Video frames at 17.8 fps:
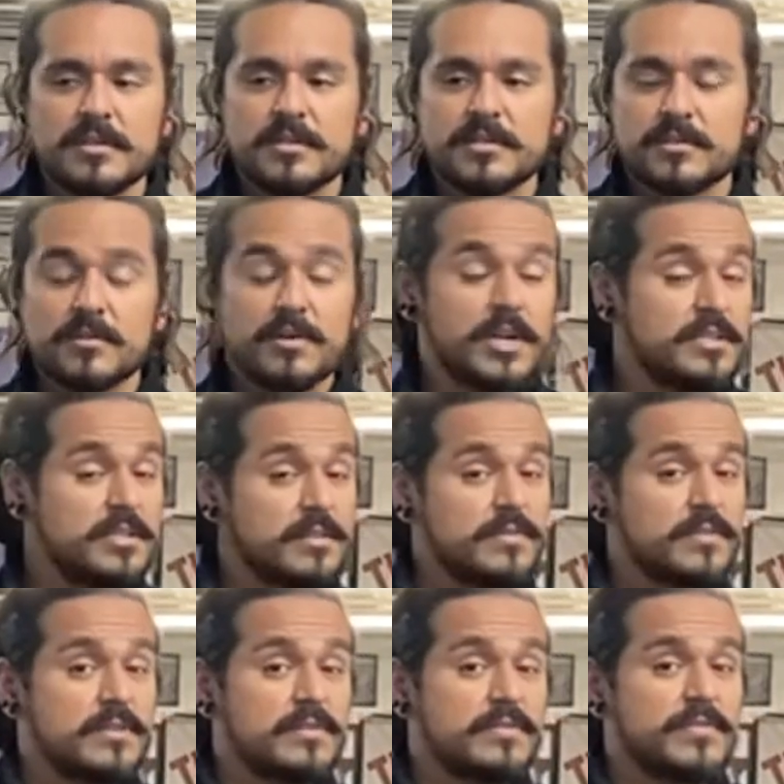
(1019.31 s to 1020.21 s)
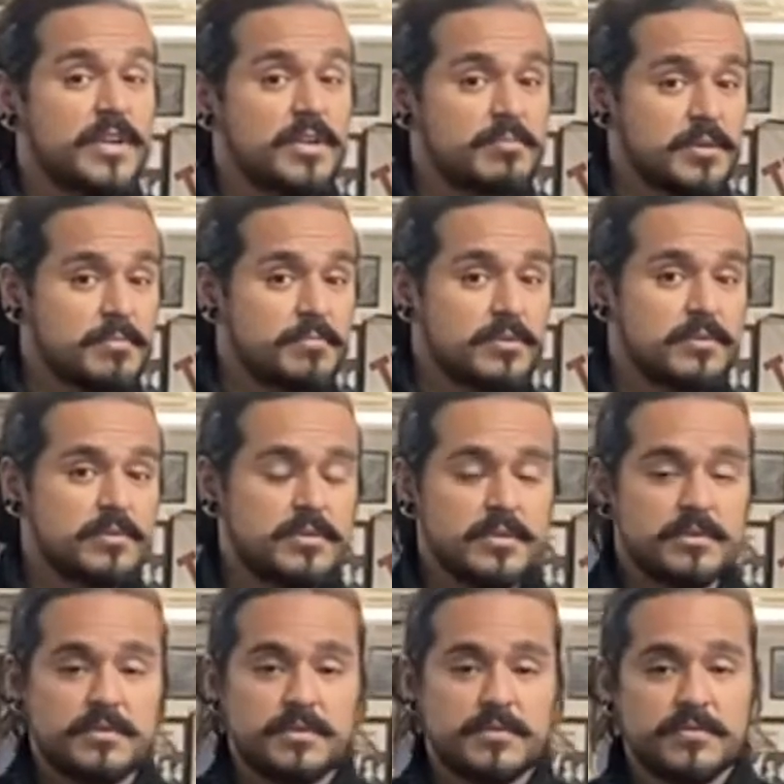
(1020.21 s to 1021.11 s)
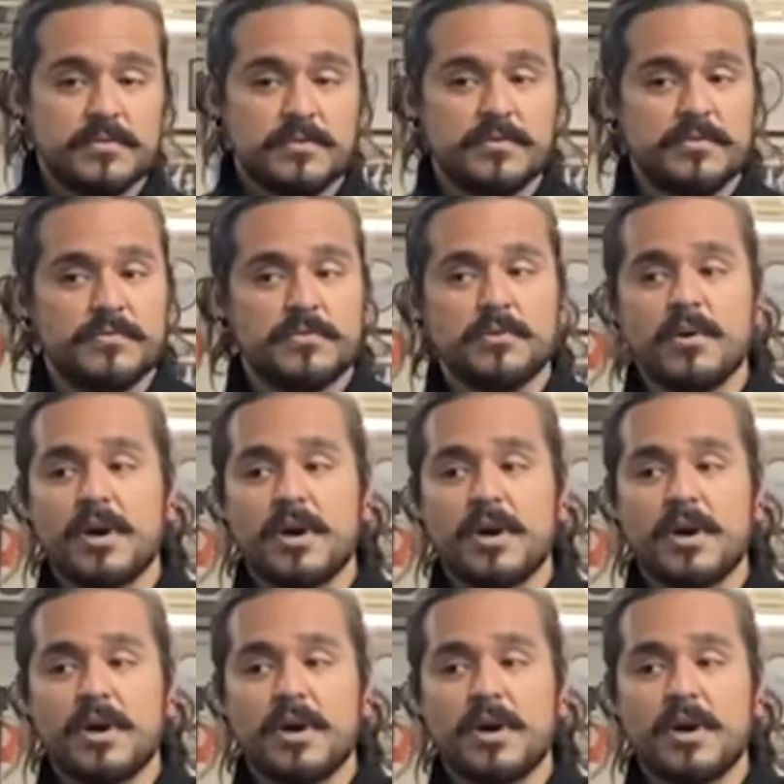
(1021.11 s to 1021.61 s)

So I definitely invite people if if you